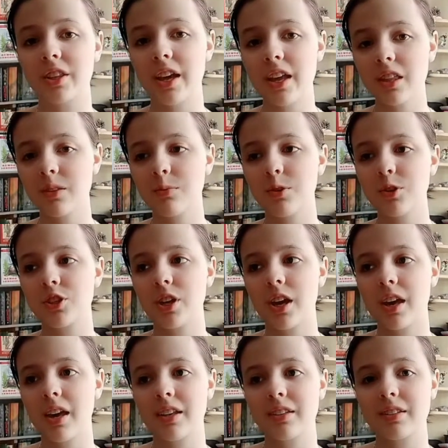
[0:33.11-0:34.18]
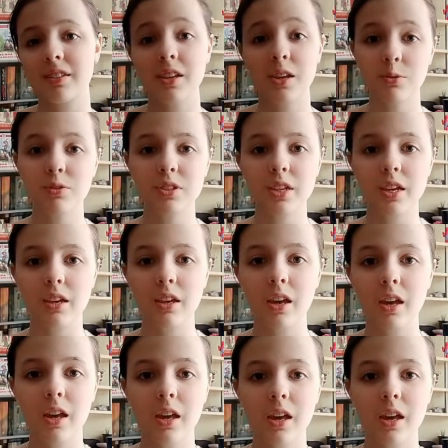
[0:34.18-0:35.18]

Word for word: language and the USA,